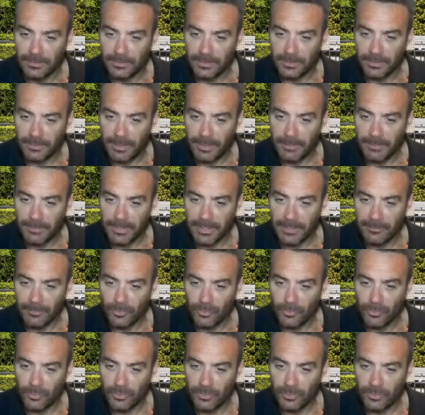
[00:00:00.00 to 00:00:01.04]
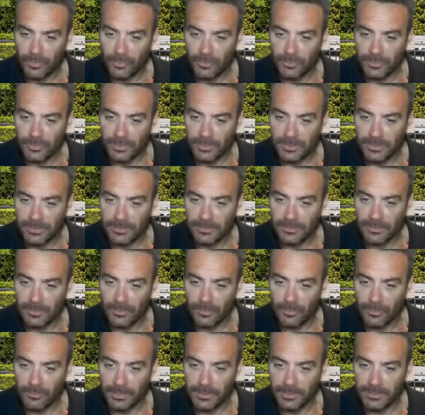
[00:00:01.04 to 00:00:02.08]
Yeah, Abcam Horticulture has
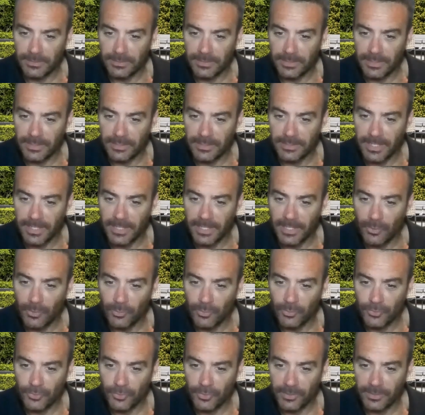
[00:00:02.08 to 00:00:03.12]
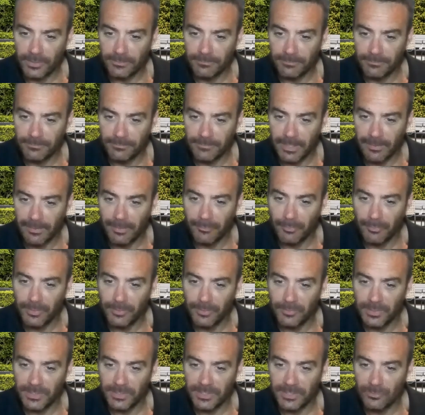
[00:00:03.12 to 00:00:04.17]
said the saying I was trying to come up
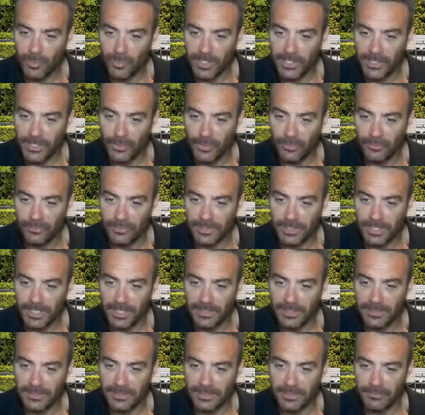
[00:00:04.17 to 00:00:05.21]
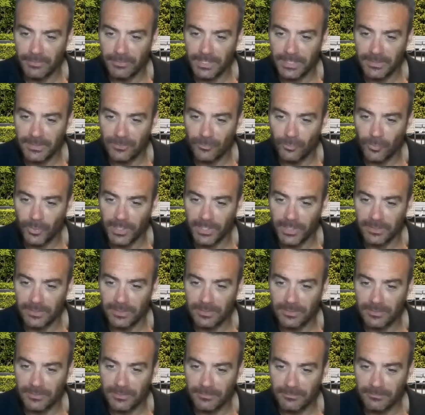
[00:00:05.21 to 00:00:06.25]
with, which is 1 year of seeds, 7 years of
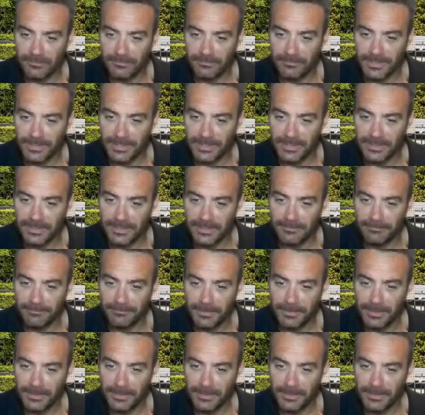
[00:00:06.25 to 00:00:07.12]
weeds. That's it.